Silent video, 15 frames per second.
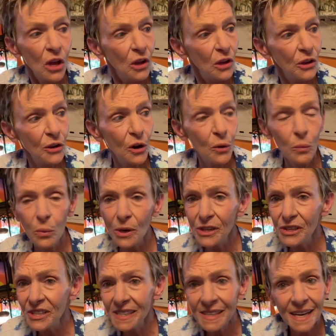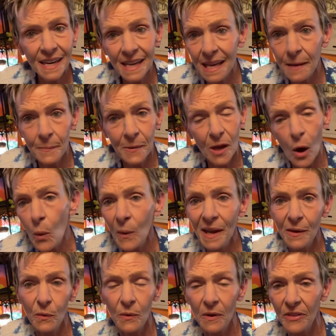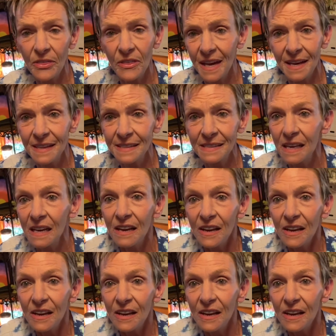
You know, we're just going to keep going with this.